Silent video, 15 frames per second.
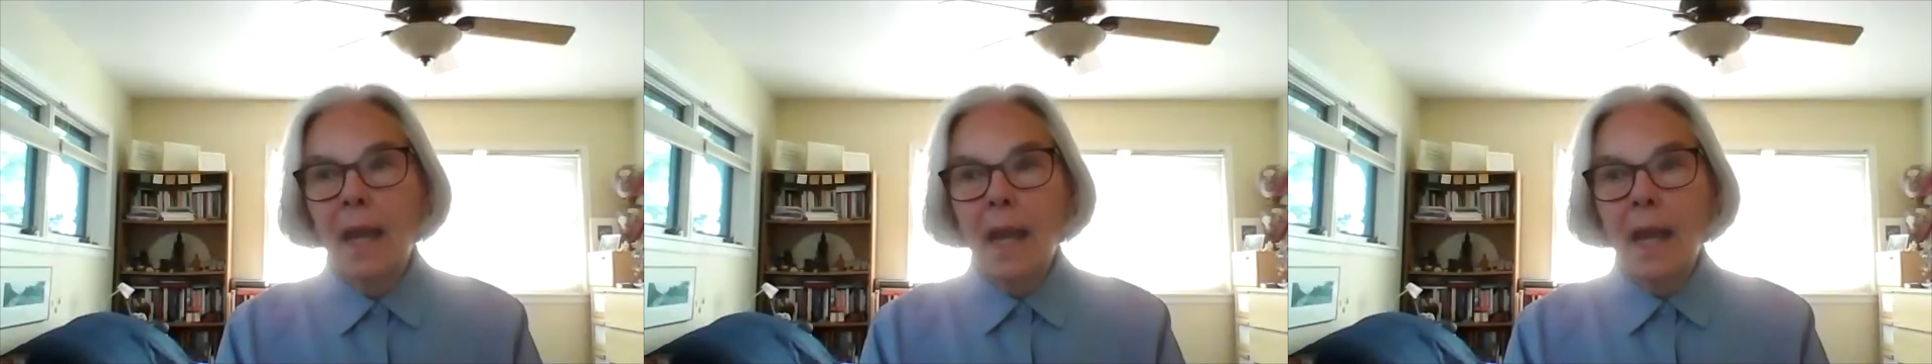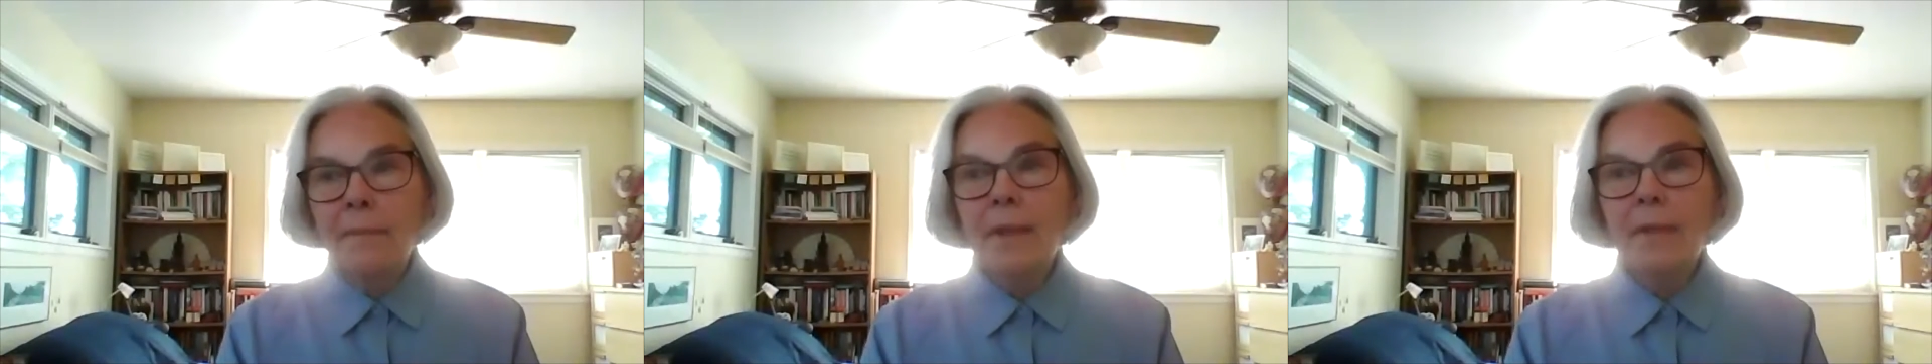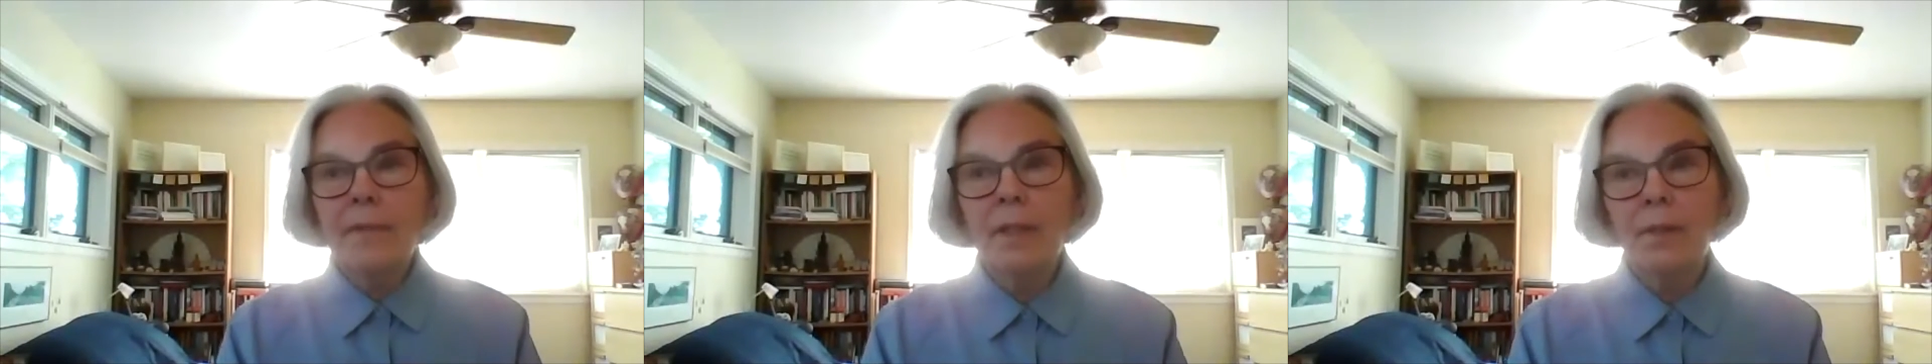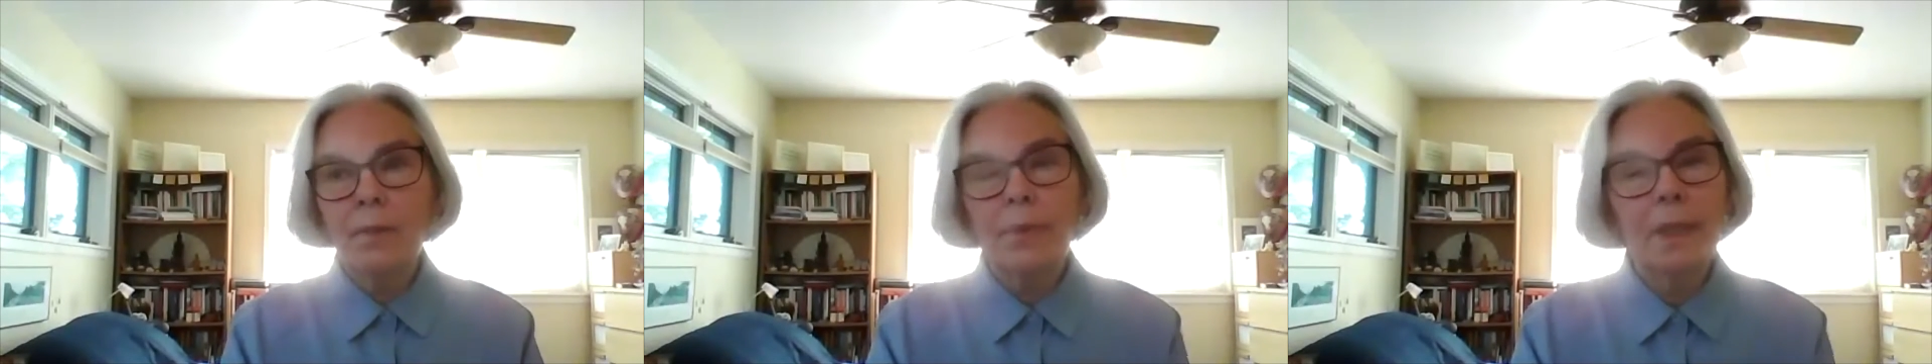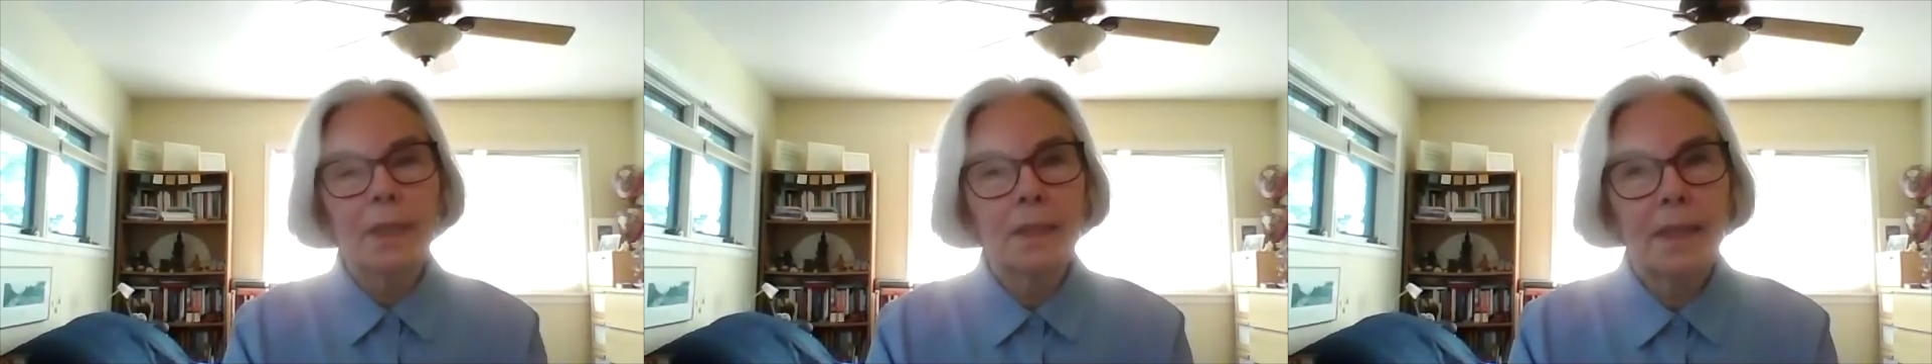And then the
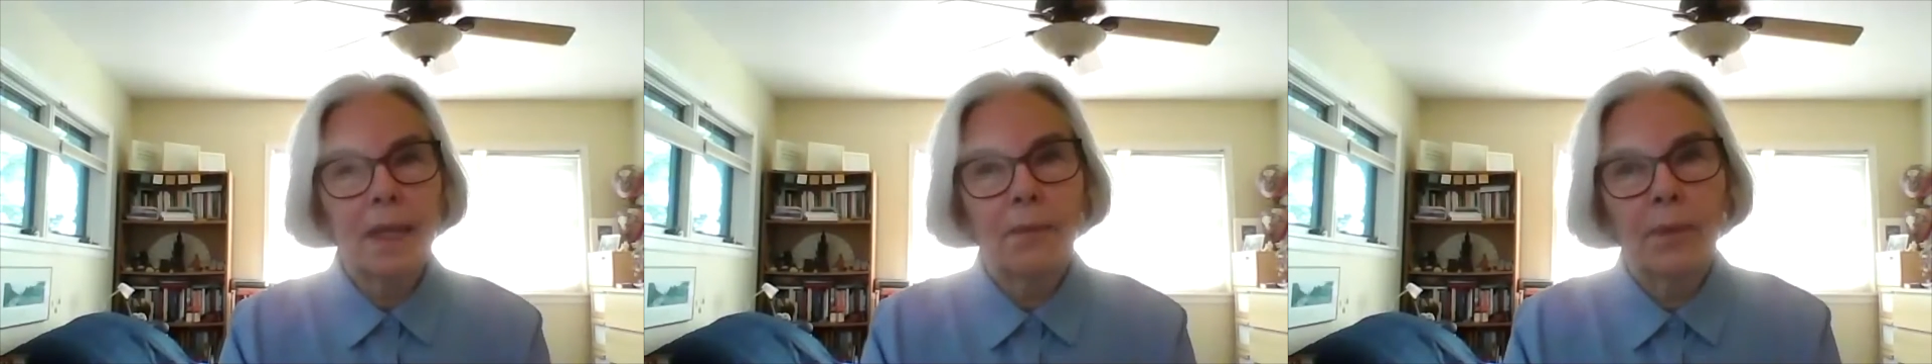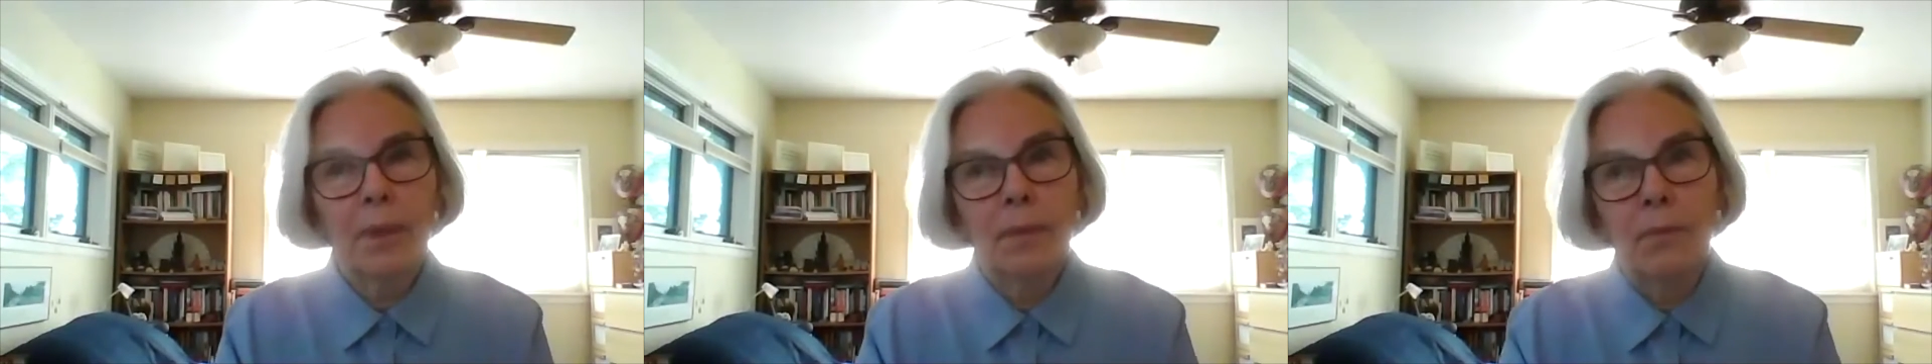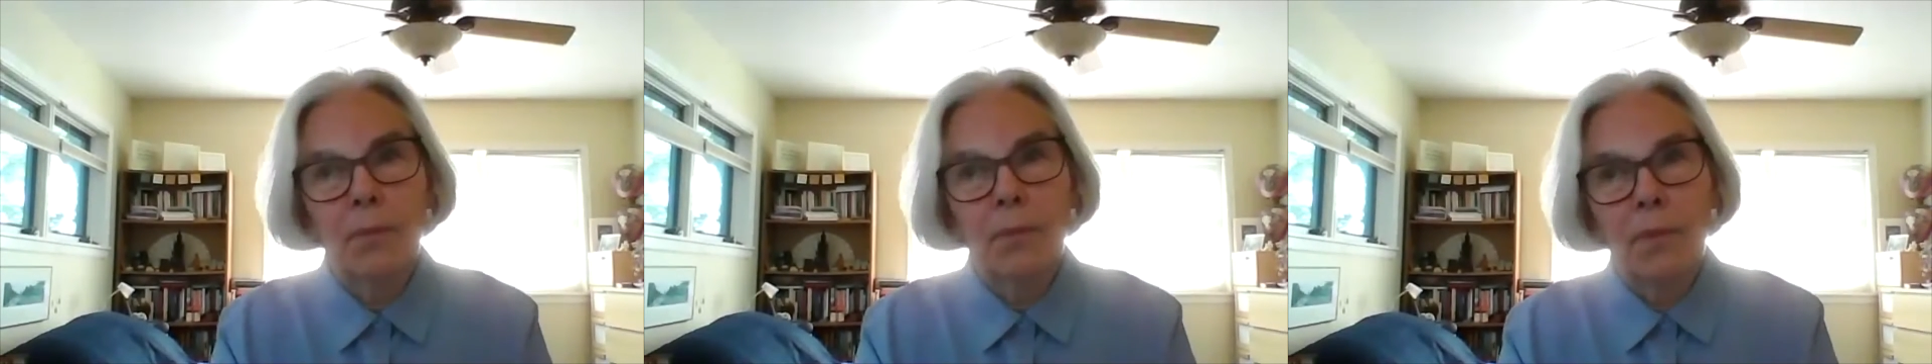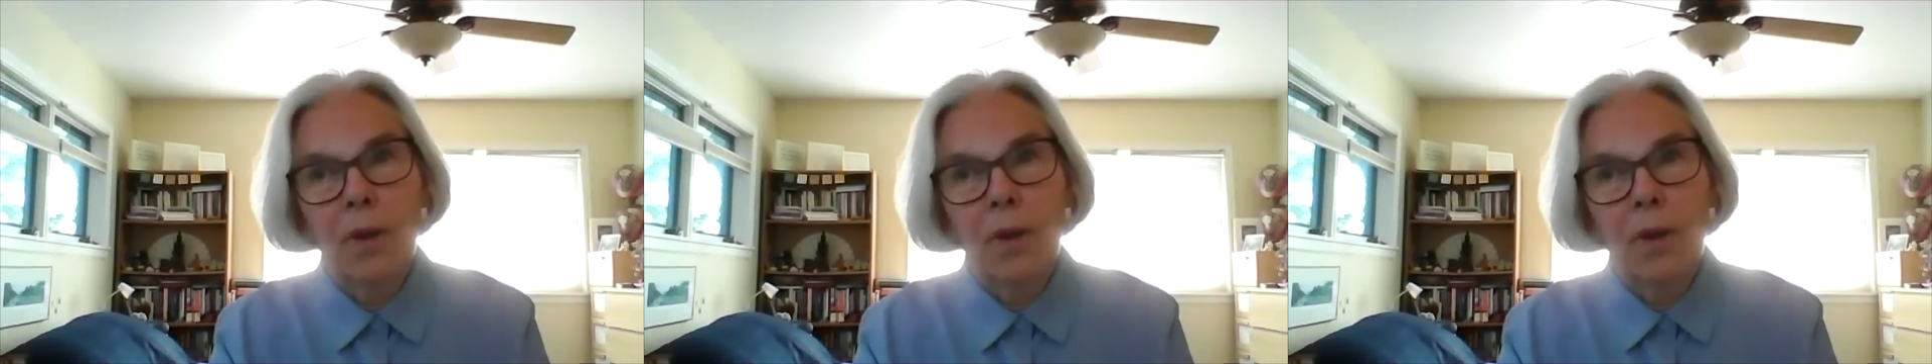arena that we